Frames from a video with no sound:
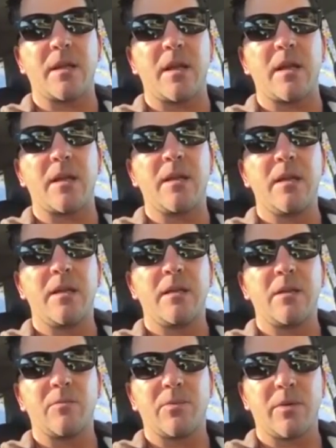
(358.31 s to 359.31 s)
a day
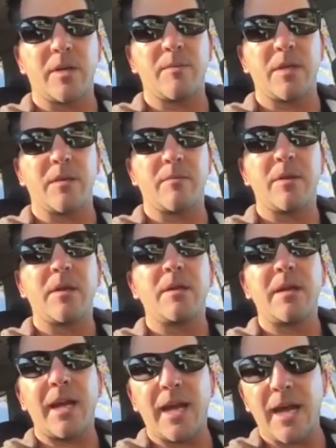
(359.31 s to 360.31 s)
in premium.
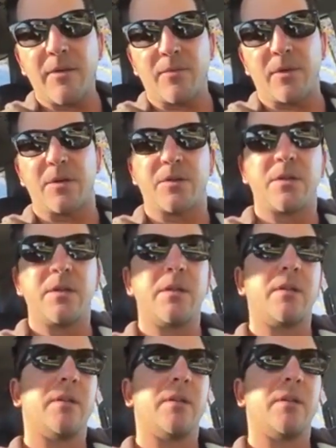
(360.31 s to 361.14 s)
Average.